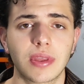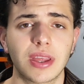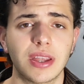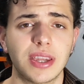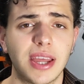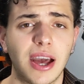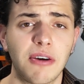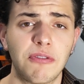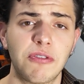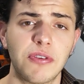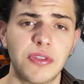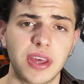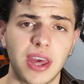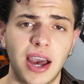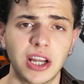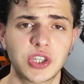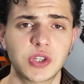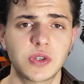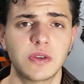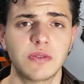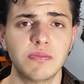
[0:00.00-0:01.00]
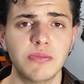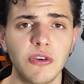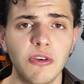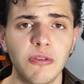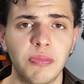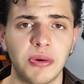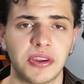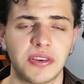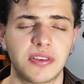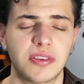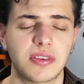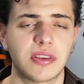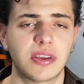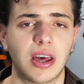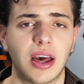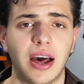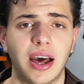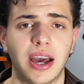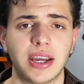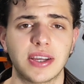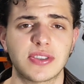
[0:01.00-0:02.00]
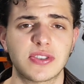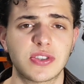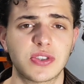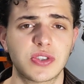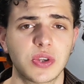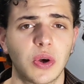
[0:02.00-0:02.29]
Now for the actual movement, I